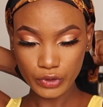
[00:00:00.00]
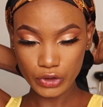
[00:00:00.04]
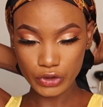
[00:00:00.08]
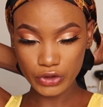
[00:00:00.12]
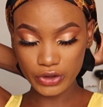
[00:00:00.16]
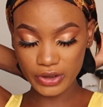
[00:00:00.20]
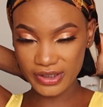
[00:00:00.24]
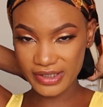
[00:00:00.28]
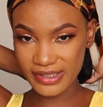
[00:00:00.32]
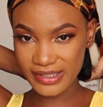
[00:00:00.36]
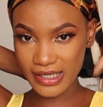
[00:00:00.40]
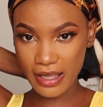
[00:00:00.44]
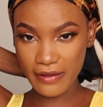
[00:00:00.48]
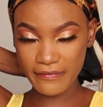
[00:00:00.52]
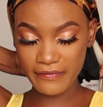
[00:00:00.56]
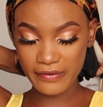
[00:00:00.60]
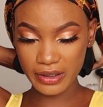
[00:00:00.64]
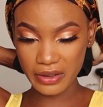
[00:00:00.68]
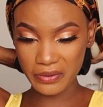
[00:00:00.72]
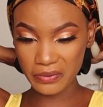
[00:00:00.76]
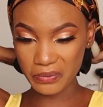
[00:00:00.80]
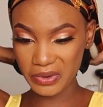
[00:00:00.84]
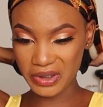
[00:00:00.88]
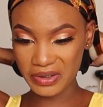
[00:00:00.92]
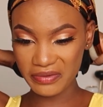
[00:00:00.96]
You can scarf it
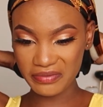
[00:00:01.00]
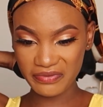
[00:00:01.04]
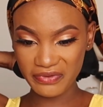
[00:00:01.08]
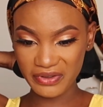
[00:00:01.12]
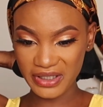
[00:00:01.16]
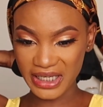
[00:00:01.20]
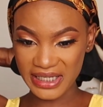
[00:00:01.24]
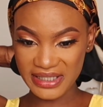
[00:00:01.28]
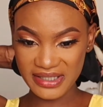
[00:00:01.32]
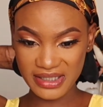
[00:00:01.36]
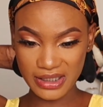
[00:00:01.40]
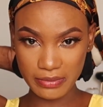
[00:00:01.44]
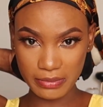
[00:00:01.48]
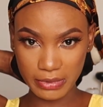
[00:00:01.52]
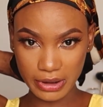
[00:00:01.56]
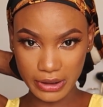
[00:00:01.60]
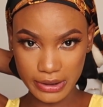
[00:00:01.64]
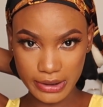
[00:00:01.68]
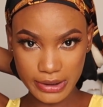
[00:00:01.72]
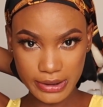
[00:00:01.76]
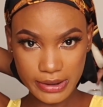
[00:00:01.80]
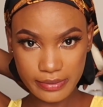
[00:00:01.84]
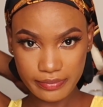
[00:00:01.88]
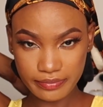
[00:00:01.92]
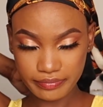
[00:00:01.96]
and wait for like 10
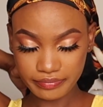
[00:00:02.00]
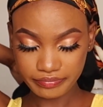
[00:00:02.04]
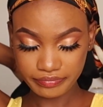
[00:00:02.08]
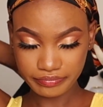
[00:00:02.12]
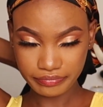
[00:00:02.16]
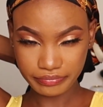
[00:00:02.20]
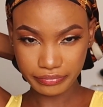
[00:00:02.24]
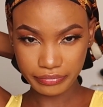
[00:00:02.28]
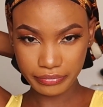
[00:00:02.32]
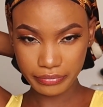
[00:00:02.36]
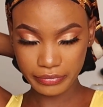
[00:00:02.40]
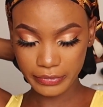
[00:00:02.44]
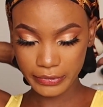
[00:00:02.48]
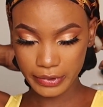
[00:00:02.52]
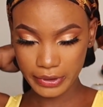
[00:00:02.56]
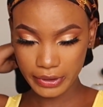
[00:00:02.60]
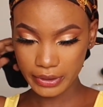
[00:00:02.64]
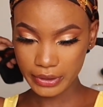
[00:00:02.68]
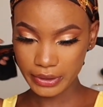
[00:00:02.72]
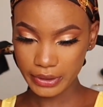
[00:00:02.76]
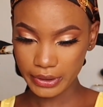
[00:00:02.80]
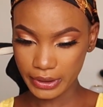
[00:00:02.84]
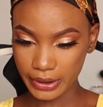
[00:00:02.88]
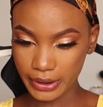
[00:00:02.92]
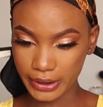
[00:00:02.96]
minutes.
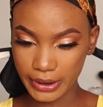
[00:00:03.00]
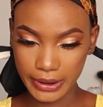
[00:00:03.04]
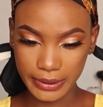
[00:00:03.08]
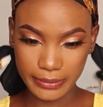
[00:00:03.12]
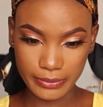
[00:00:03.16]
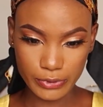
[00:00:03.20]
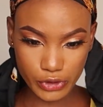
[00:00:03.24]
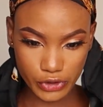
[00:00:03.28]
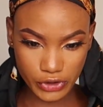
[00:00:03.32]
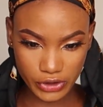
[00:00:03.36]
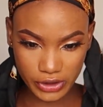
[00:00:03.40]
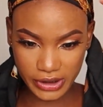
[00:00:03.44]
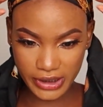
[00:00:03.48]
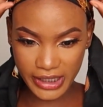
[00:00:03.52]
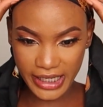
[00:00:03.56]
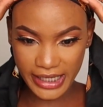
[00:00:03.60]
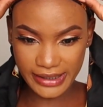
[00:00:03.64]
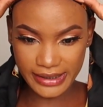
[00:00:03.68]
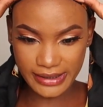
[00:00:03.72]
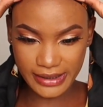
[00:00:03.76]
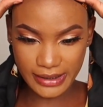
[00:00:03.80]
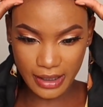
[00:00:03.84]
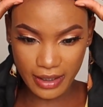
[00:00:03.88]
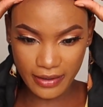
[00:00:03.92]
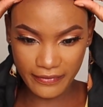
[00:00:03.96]
Usually I
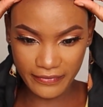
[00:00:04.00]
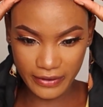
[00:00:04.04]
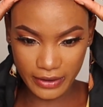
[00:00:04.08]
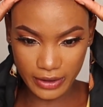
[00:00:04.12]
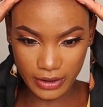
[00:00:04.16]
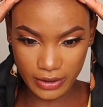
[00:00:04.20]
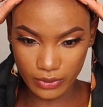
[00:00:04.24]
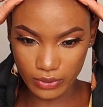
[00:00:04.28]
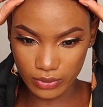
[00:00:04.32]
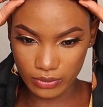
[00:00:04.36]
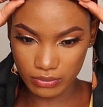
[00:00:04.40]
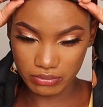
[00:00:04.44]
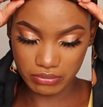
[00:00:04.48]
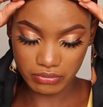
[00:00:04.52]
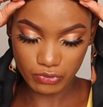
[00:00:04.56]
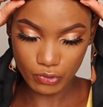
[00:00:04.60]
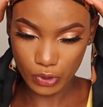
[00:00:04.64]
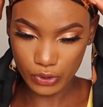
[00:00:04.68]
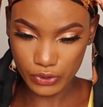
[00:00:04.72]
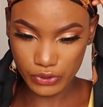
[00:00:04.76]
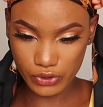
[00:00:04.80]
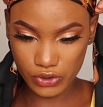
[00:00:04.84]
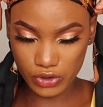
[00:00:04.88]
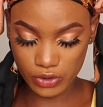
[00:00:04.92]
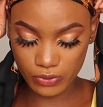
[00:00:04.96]
scarf it and
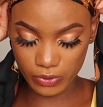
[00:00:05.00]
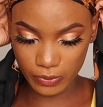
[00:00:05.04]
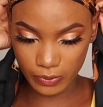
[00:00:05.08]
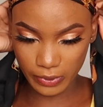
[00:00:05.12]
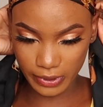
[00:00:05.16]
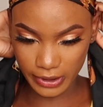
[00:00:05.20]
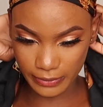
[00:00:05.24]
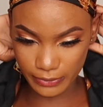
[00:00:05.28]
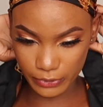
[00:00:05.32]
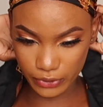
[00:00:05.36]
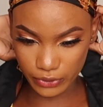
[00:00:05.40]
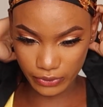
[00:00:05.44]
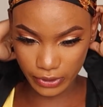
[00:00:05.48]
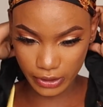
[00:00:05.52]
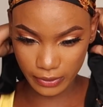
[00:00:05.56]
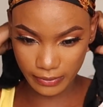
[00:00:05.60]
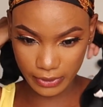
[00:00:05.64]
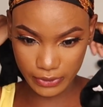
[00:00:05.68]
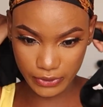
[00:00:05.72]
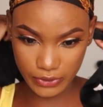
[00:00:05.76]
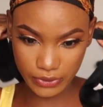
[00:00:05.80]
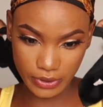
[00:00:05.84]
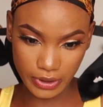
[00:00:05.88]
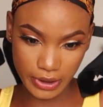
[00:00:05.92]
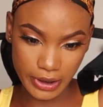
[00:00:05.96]
continue with what I'm doing,
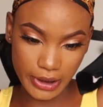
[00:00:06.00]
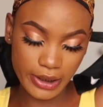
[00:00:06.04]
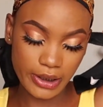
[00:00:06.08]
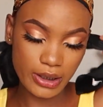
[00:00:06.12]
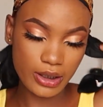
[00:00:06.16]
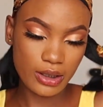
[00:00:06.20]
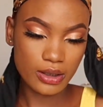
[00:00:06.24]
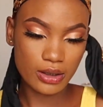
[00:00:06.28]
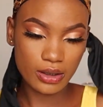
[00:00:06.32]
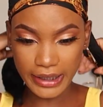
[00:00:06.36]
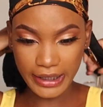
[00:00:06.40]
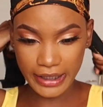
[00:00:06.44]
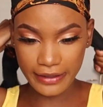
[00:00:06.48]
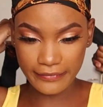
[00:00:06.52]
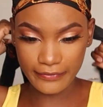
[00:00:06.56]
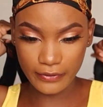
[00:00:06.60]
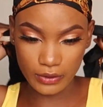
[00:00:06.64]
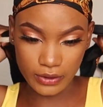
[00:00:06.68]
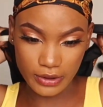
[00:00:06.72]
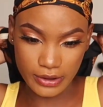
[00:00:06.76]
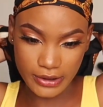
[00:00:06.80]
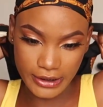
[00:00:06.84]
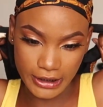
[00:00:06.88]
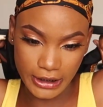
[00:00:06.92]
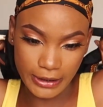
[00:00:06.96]
but today I have all
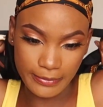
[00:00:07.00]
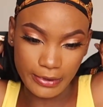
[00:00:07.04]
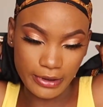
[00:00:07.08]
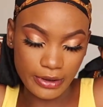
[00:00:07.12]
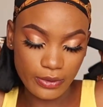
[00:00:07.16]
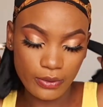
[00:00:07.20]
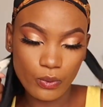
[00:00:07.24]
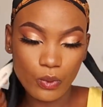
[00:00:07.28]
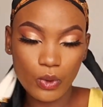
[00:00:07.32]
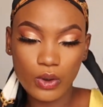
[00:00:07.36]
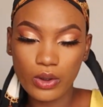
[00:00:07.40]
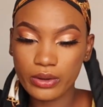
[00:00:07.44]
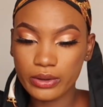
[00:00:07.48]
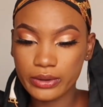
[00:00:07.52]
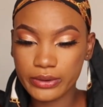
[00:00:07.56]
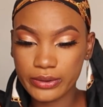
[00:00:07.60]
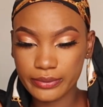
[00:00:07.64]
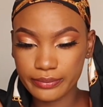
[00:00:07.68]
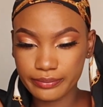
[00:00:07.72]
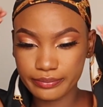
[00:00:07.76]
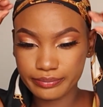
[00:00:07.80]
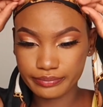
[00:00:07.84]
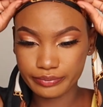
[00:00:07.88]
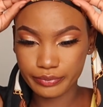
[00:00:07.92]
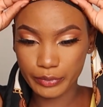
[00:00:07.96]
the time in the world.
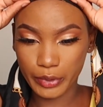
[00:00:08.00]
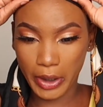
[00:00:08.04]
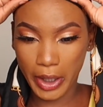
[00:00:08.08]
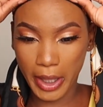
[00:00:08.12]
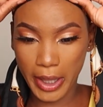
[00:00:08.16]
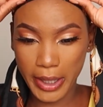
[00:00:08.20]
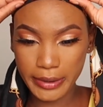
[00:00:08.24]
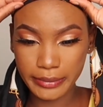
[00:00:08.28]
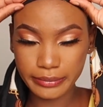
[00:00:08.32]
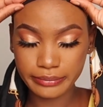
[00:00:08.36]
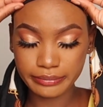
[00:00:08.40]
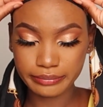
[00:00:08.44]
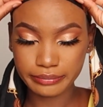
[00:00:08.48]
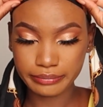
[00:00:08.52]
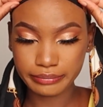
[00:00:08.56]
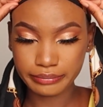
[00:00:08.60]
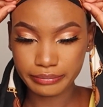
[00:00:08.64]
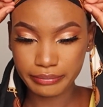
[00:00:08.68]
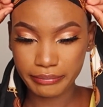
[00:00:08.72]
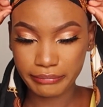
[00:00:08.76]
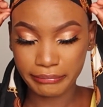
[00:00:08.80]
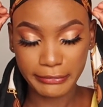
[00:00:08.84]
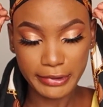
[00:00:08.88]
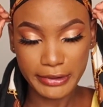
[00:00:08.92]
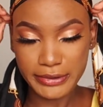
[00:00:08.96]
Okay,
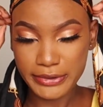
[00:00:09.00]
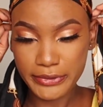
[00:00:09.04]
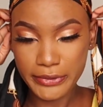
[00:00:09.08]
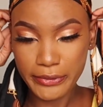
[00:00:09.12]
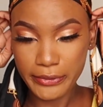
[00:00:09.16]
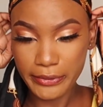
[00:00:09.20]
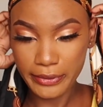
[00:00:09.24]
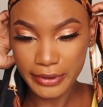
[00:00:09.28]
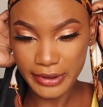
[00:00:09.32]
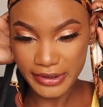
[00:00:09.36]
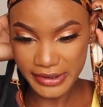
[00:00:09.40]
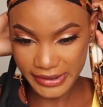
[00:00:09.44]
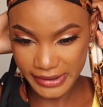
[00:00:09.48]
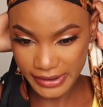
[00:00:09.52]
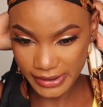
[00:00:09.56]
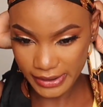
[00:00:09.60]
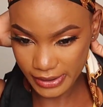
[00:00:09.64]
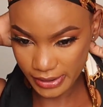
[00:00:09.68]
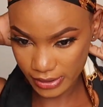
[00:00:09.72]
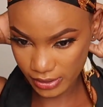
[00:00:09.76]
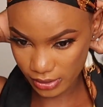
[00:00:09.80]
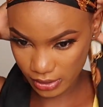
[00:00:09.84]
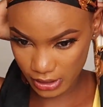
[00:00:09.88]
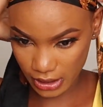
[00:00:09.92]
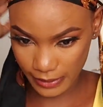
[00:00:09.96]
it's Corona
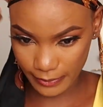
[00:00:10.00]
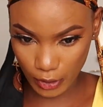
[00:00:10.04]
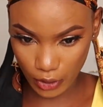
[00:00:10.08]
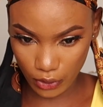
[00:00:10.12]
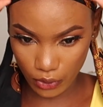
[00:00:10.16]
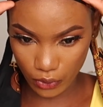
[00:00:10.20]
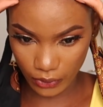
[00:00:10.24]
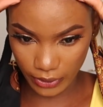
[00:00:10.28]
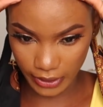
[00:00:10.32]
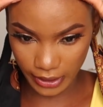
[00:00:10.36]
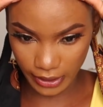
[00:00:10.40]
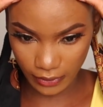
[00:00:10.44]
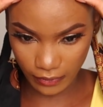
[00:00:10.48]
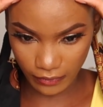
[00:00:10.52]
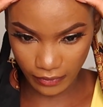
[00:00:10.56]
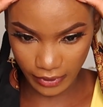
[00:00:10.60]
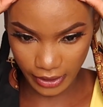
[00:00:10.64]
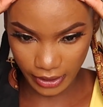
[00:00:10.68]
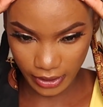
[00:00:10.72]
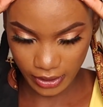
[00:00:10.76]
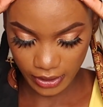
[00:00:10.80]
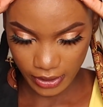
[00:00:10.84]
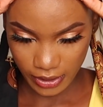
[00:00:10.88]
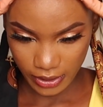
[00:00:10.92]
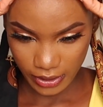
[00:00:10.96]
season. I'm not going anywhere,
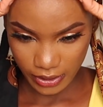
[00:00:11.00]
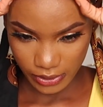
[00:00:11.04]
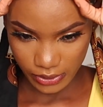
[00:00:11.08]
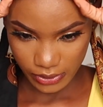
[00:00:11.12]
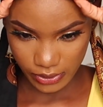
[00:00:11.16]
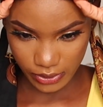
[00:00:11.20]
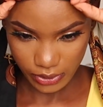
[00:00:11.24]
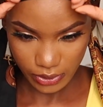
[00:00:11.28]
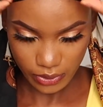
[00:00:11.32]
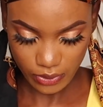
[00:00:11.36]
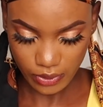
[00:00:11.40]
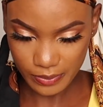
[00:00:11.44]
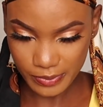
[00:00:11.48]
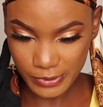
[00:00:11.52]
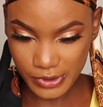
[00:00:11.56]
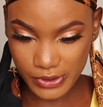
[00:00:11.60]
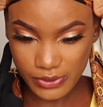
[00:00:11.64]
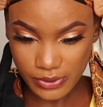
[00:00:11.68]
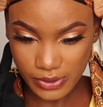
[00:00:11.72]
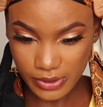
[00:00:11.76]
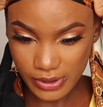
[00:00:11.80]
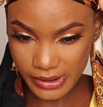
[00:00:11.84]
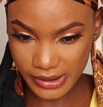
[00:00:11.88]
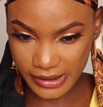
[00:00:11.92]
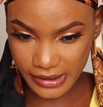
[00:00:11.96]
so I'm just
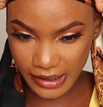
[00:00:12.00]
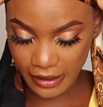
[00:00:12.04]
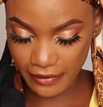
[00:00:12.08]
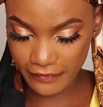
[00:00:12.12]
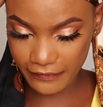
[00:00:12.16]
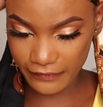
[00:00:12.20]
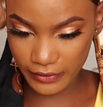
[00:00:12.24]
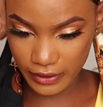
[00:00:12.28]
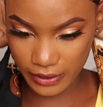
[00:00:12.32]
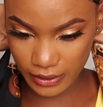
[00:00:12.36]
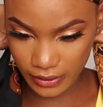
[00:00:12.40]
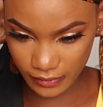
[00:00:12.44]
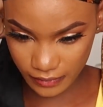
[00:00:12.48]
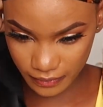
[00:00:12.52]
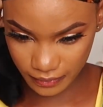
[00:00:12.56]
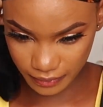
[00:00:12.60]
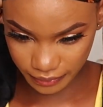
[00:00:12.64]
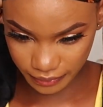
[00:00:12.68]
gonna scarf it.